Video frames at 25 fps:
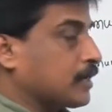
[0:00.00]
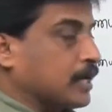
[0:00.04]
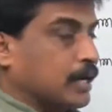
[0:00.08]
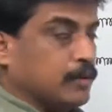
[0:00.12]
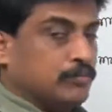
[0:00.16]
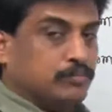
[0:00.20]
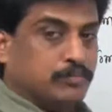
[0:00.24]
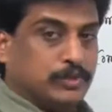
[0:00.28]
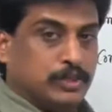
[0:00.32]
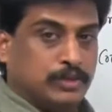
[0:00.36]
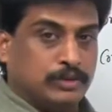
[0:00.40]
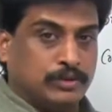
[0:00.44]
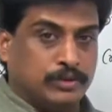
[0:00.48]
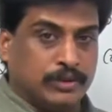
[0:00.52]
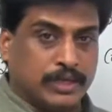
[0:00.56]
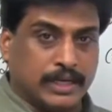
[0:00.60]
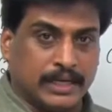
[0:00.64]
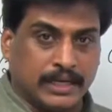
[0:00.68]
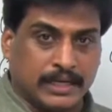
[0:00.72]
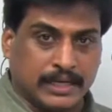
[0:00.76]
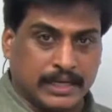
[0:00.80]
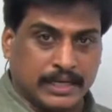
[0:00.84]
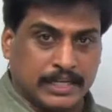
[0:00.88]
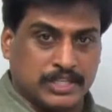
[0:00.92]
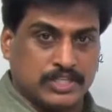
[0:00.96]

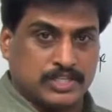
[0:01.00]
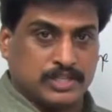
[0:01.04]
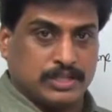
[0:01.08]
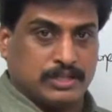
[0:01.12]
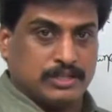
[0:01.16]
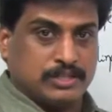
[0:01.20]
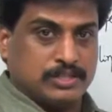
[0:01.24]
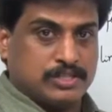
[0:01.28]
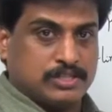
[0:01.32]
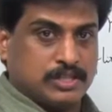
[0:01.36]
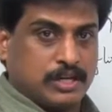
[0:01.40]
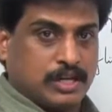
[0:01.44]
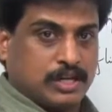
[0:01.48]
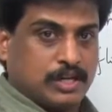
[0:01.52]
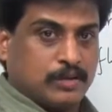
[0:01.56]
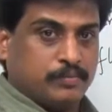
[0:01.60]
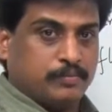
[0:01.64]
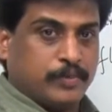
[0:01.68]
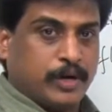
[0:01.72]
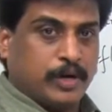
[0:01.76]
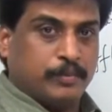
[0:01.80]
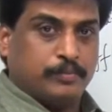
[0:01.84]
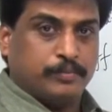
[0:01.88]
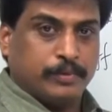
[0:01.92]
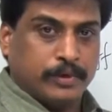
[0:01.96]
communications are
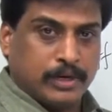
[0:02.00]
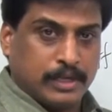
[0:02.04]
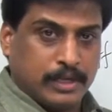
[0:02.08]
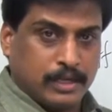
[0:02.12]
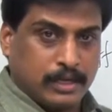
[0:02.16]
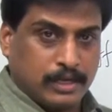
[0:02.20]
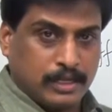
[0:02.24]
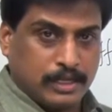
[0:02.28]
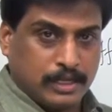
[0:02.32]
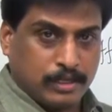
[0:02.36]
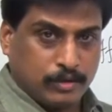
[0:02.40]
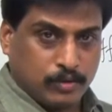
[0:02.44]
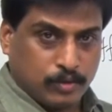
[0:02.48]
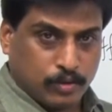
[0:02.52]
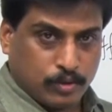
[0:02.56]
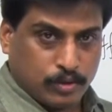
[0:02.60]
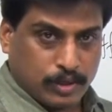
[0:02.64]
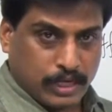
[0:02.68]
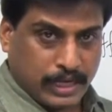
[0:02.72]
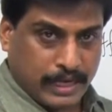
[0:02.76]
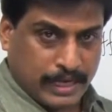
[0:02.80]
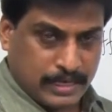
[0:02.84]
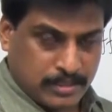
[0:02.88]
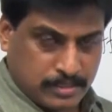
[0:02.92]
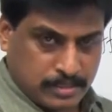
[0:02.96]
popularly
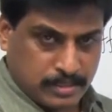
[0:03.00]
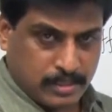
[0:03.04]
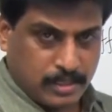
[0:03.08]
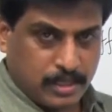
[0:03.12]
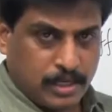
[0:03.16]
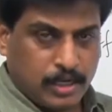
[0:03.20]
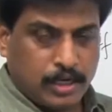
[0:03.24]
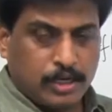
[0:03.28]
known as